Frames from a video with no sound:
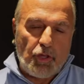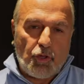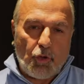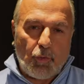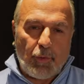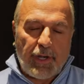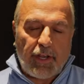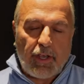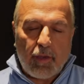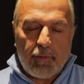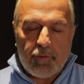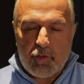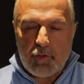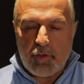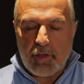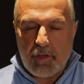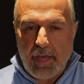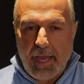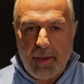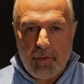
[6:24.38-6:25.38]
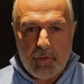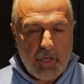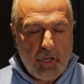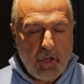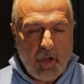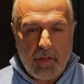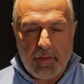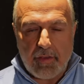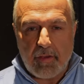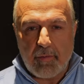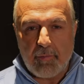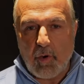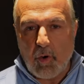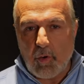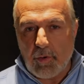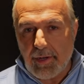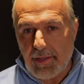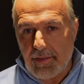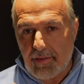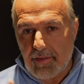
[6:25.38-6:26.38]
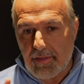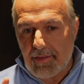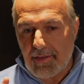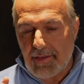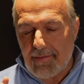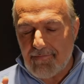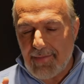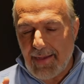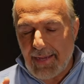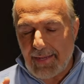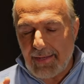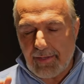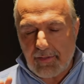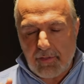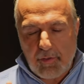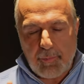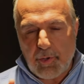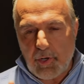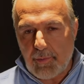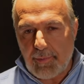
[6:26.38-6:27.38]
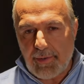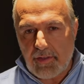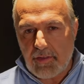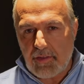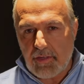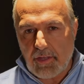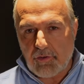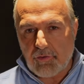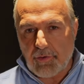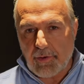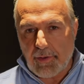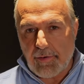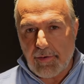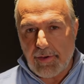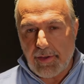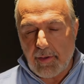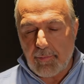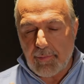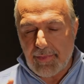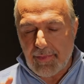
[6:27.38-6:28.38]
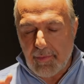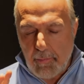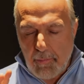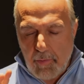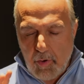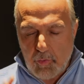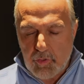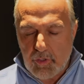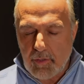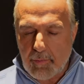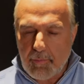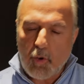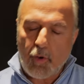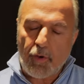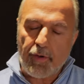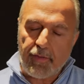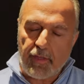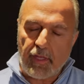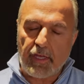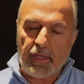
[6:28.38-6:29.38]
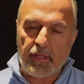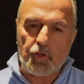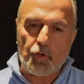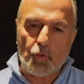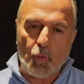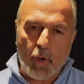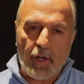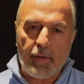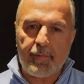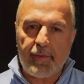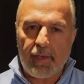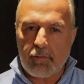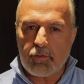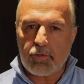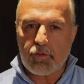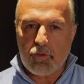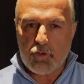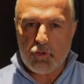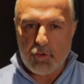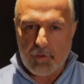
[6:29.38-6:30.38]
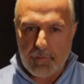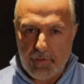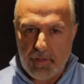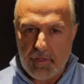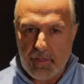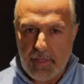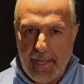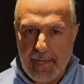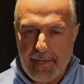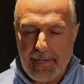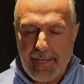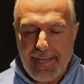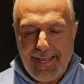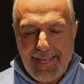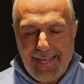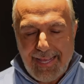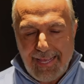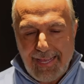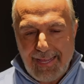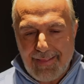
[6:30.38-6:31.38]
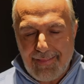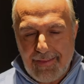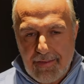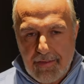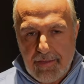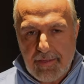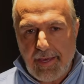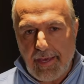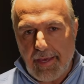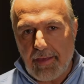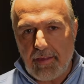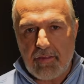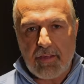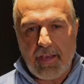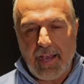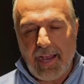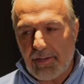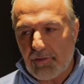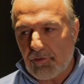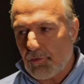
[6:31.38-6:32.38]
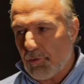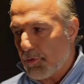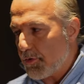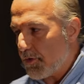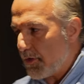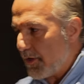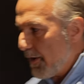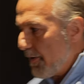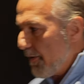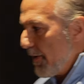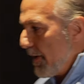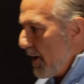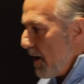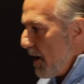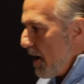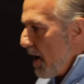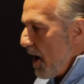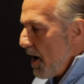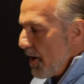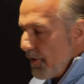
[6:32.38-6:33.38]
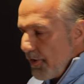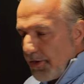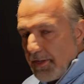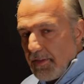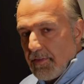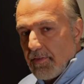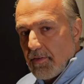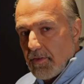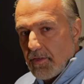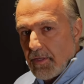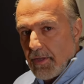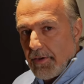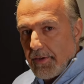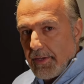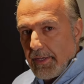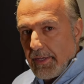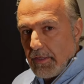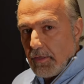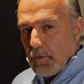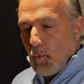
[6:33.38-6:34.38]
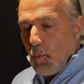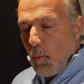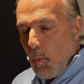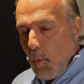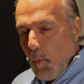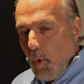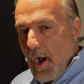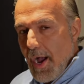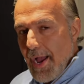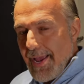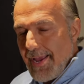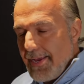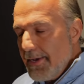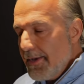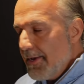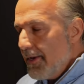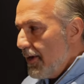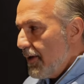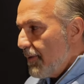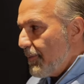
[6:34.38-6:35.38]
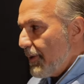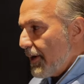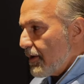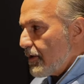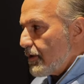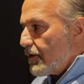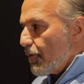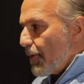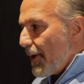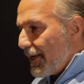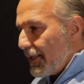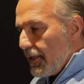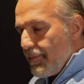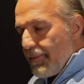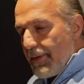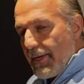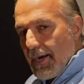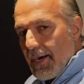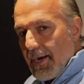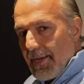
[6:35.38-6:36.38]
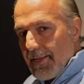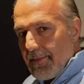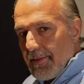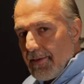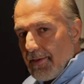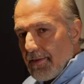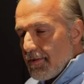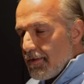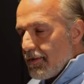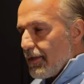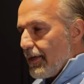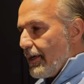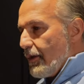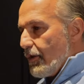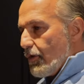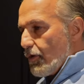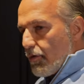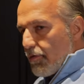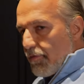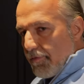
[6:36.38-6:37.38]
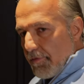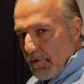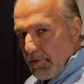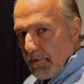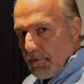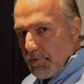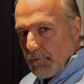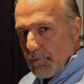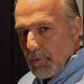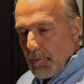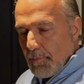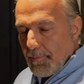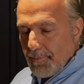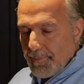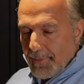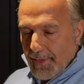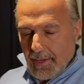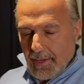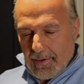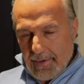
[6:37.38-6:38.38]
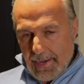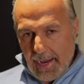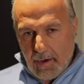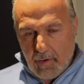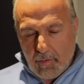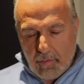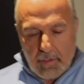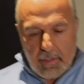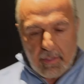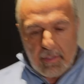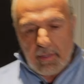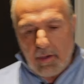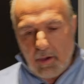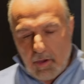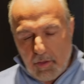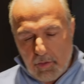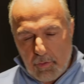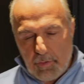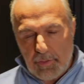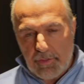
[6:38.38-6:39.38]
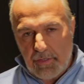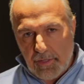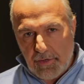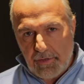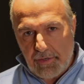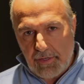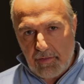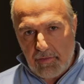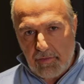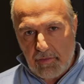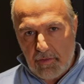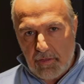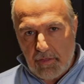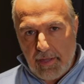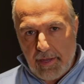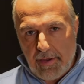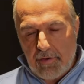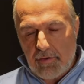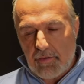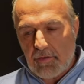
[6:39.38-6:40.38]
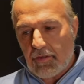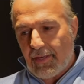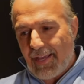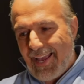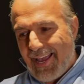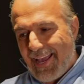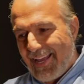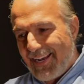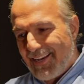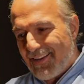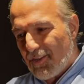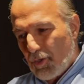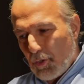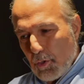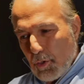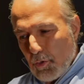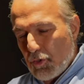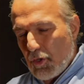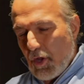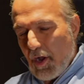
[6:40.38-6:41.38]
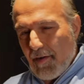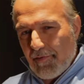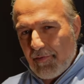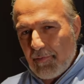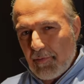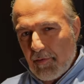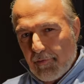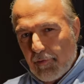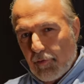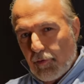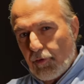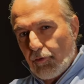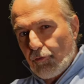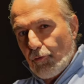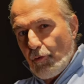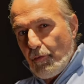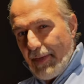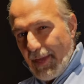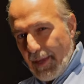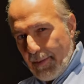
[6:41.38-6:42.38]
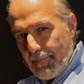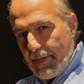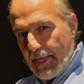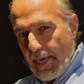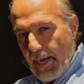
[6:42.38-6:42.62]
So when it comes to housing all the components, I like to put them in a central area, but the most important thing is you want to be able to service that. In this case, I chose the area underneath the staircase. Why? Because directly behind this is the furnace room. Now, although it's underneath the stairs and it's closed off from the furnace room in